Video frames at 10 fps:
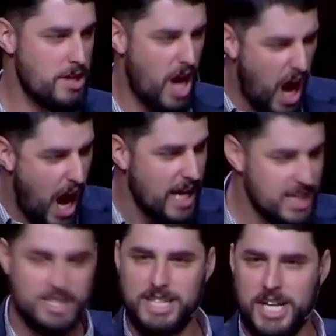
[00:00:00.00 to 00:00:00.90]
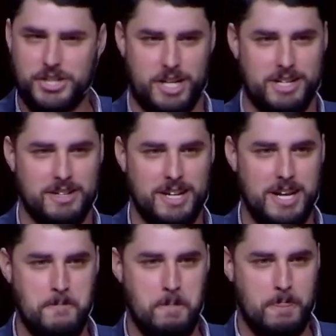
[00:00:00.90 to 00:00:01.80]
The highest nation.
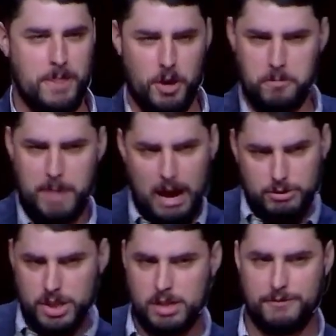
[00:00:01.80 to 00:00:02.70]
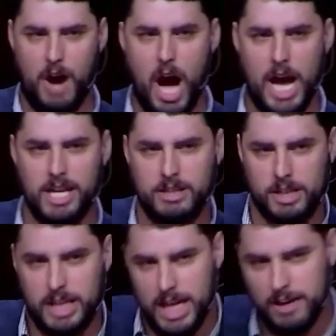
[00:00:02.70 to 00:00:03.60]
They're about to divide. The
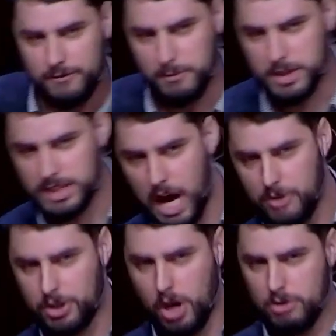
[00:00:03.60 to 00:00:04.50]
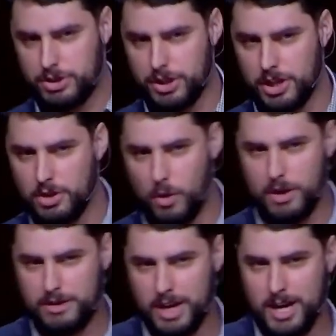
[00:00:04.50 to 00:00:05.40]
king from the south goes to the
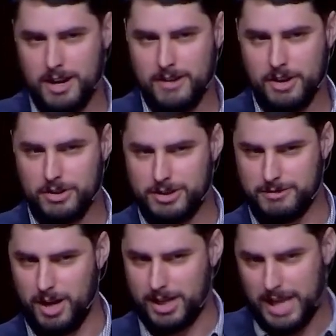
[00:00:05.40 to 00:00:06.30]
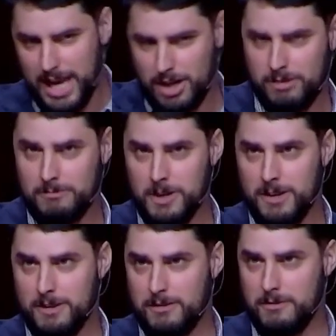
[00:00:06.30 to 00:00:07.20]
north. There's a king
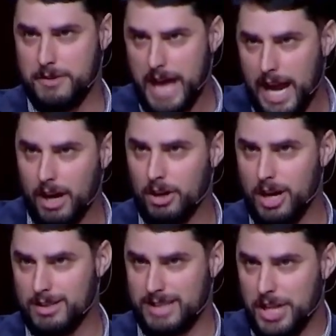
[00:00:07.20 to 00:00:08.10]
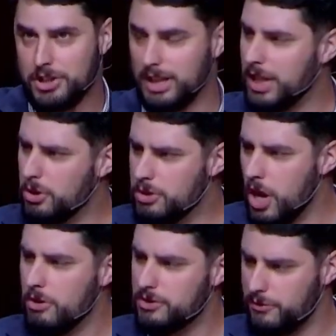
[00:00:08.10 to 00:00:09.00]
there, essentially, who
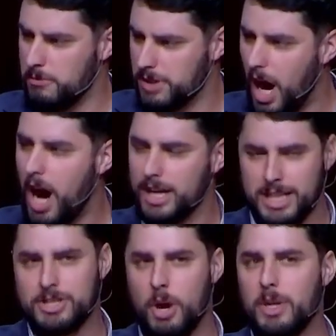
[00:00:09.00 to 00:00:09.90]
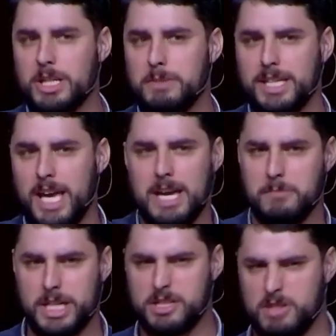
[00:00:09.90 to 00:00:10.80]
knows from God he's going to be king,
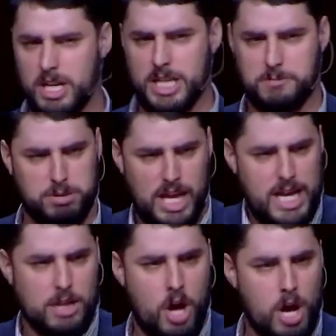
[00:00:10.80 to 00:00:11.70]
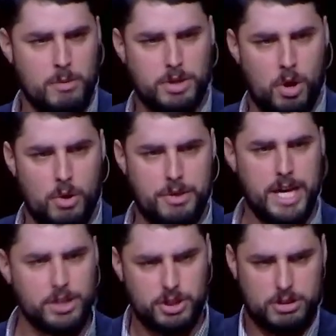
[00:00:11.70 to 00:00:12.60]
but he's, he's playing along with the whole
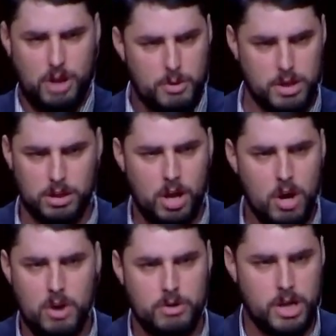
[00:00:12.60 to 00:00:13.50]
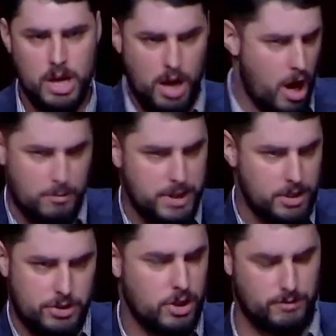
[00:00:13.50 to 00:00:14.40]
thing. Just lower the load, I'll be
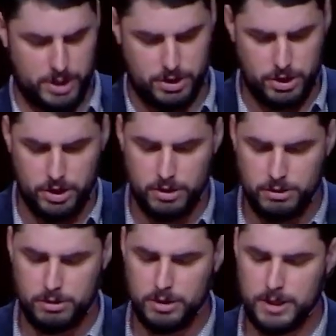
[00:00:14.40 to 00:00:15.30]
your servant too.